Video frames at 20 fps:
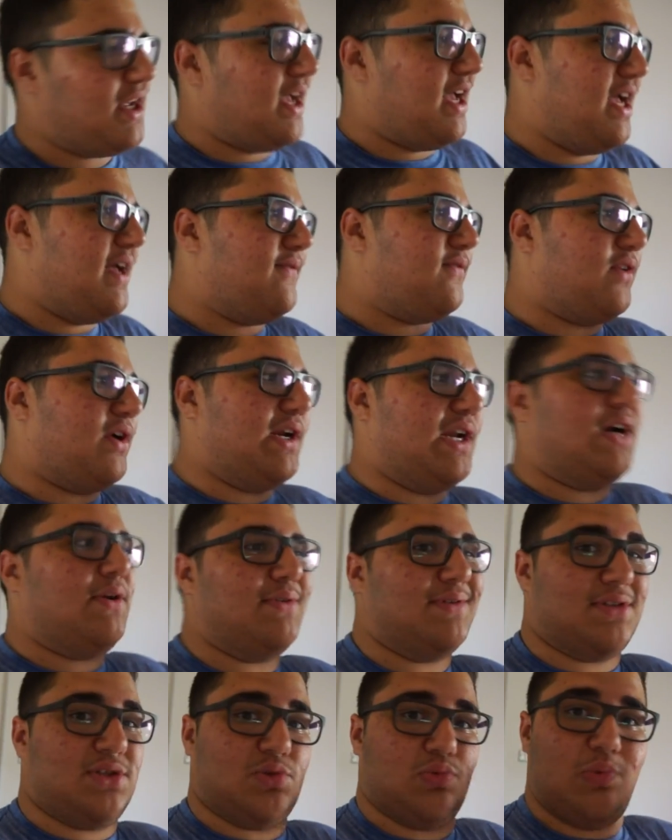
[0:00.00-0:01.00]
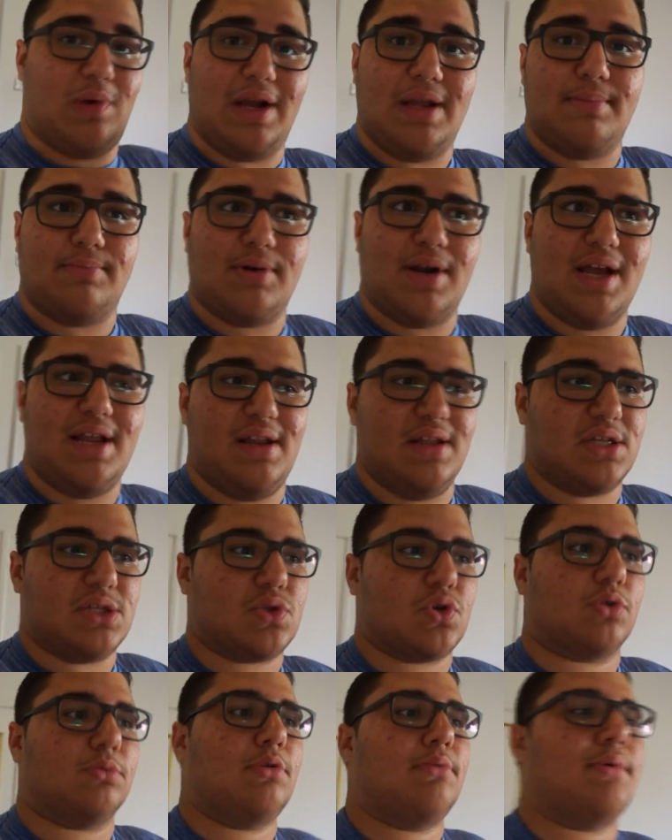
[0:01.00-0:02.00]
I have right now it's white bread, it's
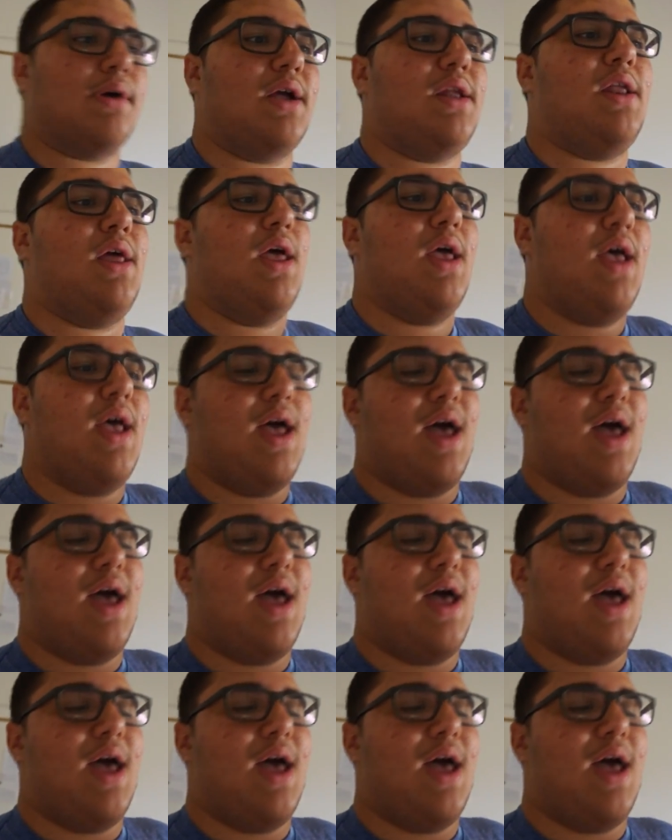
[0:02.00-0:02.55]
normal bread,